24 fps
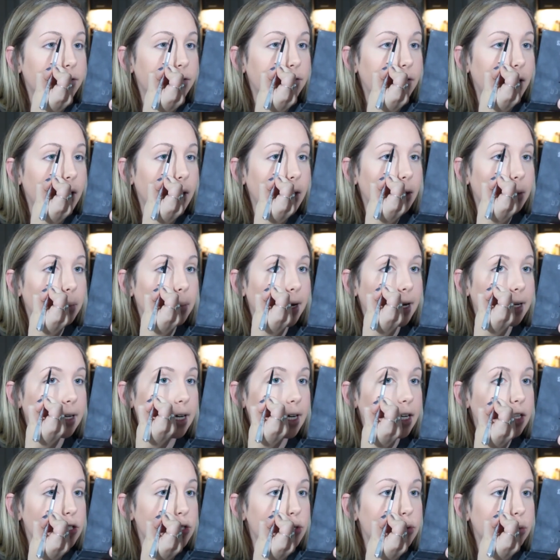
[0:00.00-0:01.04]
follow my
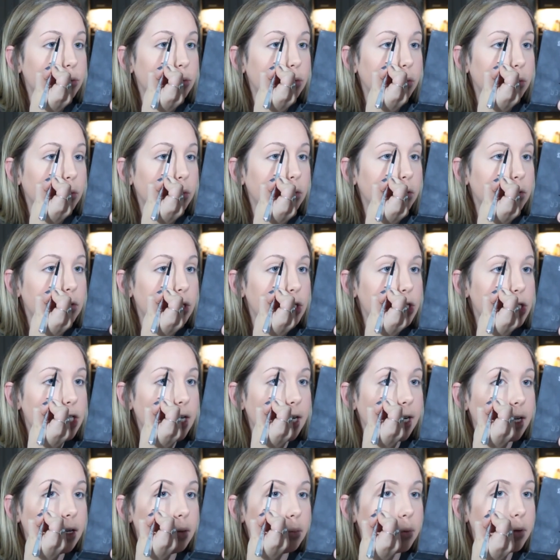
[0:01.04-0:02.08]
natural
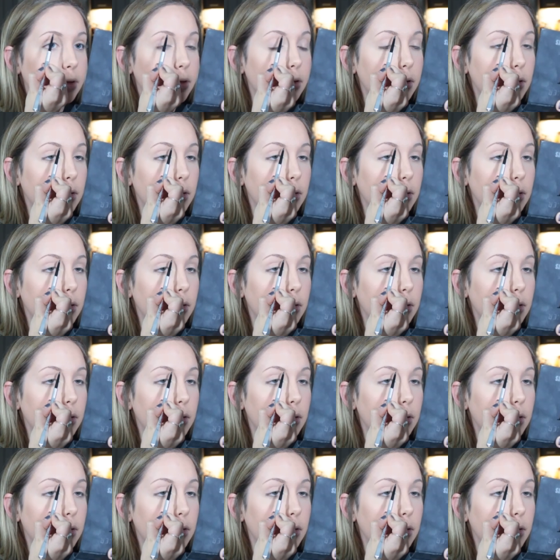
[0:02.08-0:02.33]
shape.